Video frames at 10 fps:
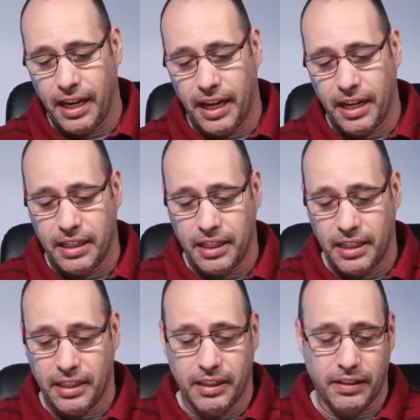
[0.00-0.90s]
had
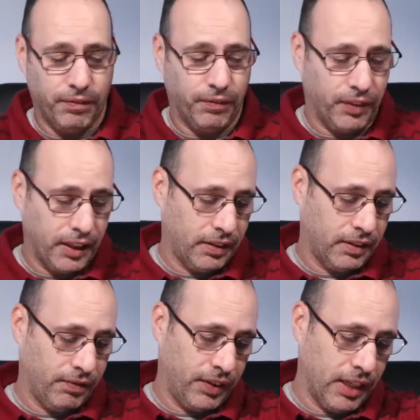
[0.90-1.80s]

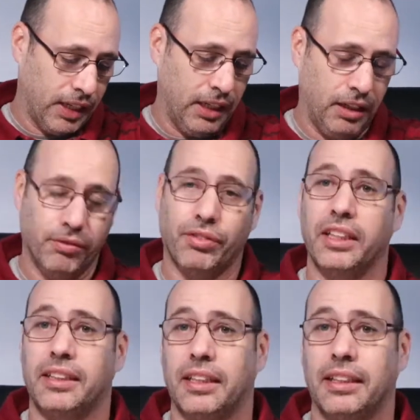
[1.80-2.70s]
an
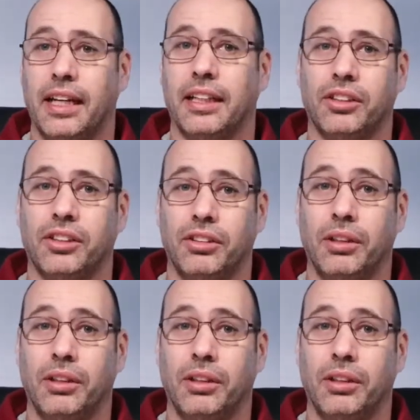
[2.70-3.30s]
invoice attached